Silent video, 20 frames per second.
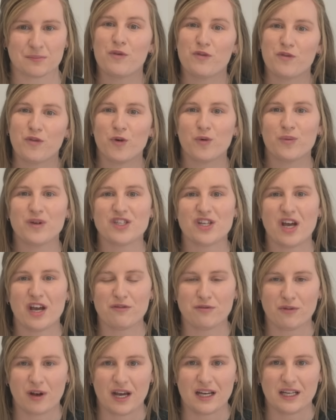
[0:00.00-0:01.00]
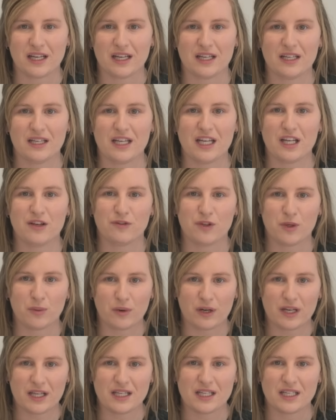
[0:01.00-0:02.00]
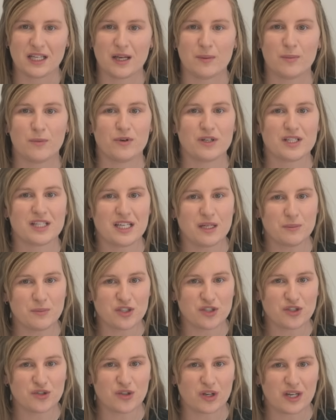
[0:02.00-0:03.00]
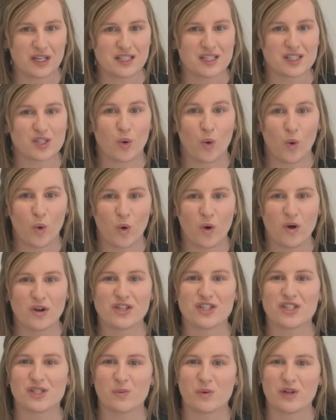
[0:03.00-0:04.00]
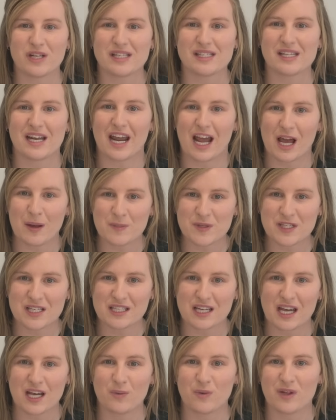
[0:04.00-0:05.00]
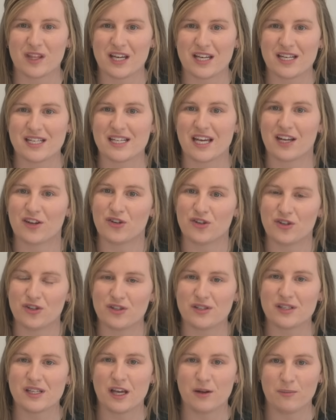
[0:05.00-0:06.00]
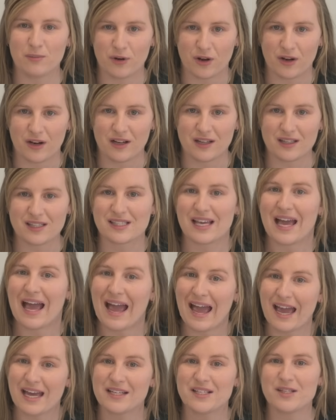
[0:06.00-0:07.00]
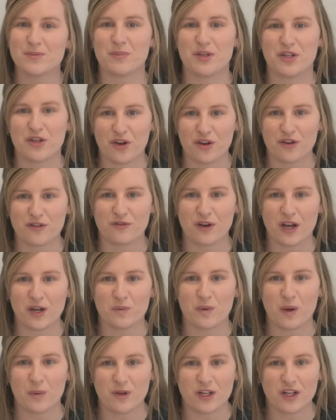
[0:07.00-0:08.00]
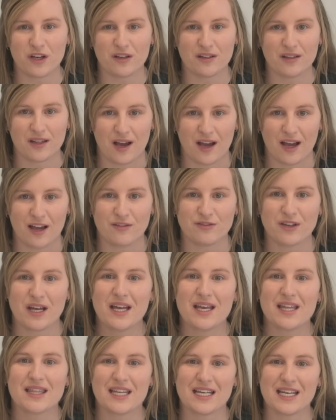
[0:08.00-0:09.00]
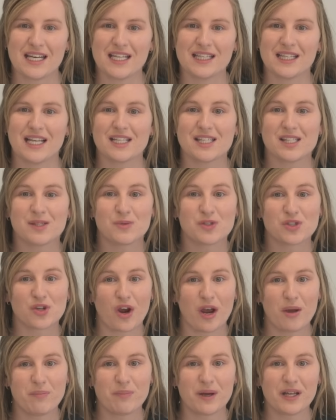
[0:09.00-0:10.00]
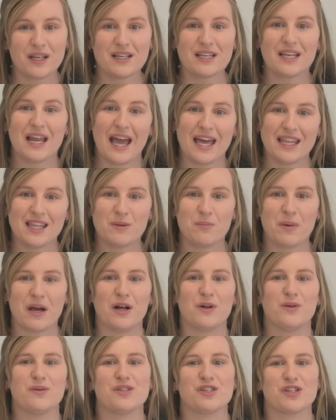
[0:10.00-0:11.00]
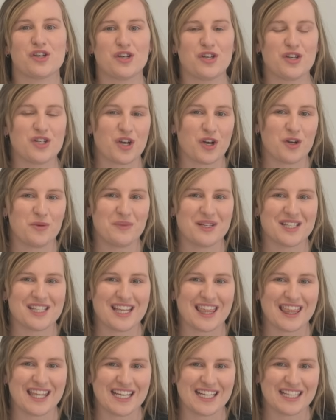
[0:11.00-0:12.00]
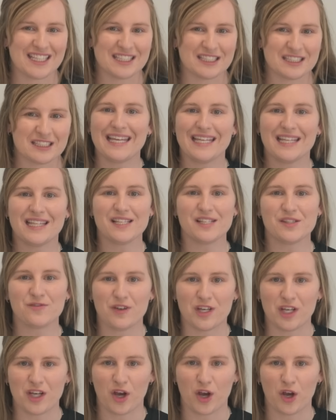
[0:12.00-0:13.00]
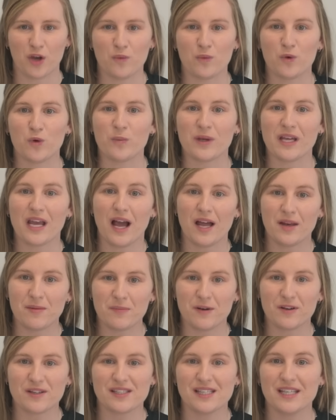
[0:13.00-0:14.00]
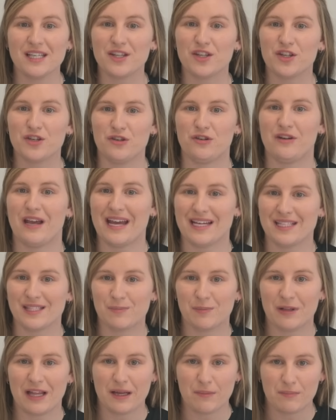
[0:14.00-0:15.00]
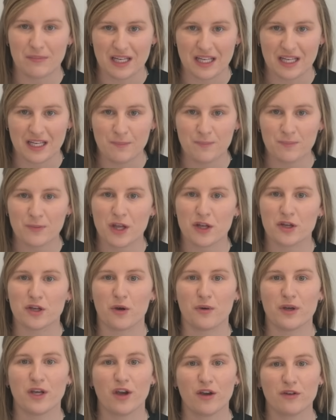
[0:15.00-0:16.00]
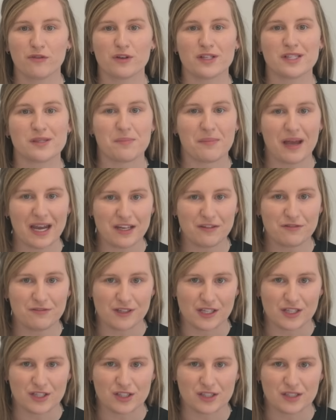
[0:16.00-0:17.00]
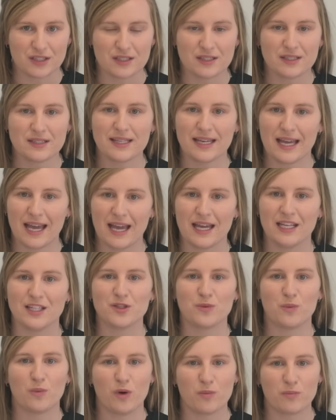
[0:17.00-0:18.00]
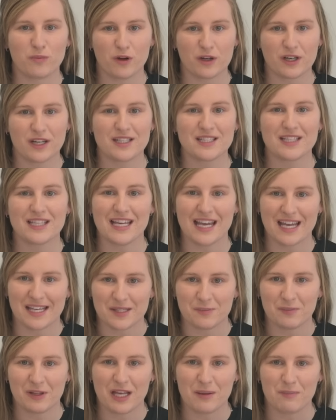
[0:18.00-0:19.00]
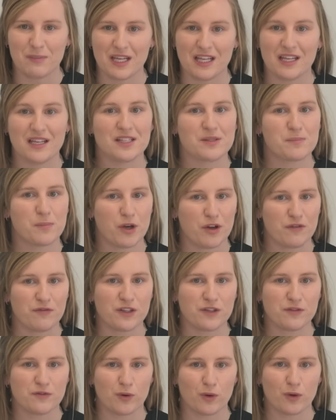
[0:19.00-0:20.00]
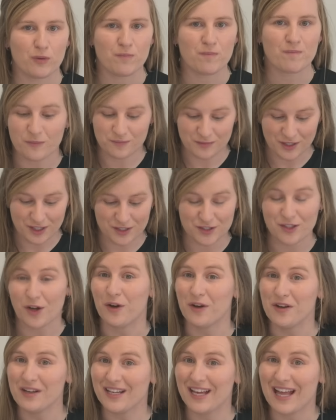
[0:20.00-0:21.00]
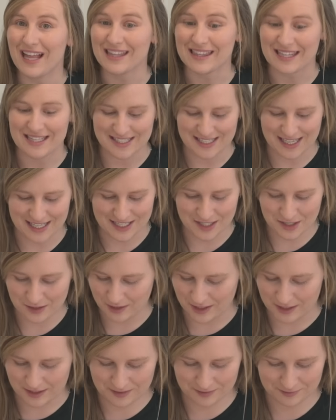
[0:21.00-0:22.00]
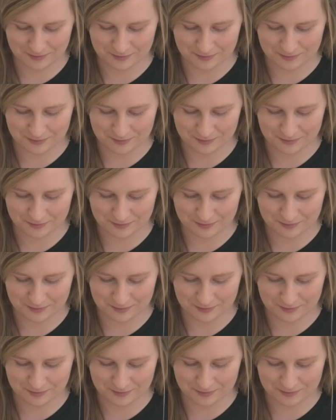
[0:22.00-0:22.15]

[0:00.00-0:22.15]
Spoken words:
Before we dive right in, if you want to hear more tips and tricks or just want to stay up to date with Entech news and products and be notified when we go live, then hit that subscribe button and the bell so you don't miss a thing. In this video, we'll be unboxing the new S Play Mini, going over its main features and what product the S Play Mini is perfect for. So let's get into it.